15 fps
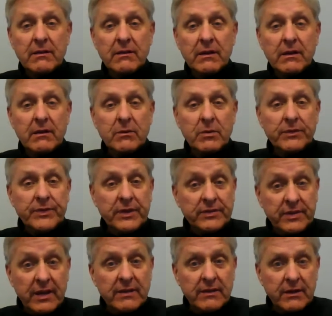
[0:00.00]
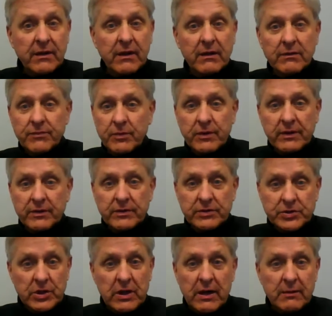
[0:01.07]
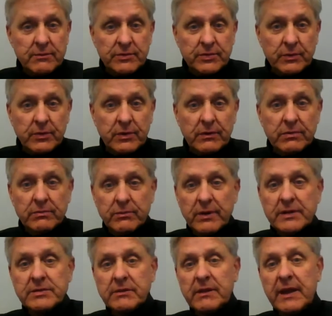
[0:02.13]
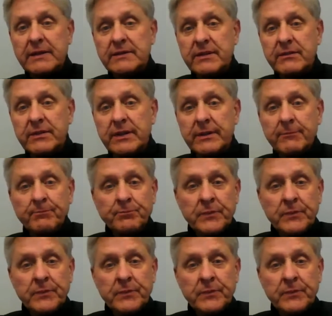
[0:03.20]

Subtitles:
what they say they are for either jobs or rental activity.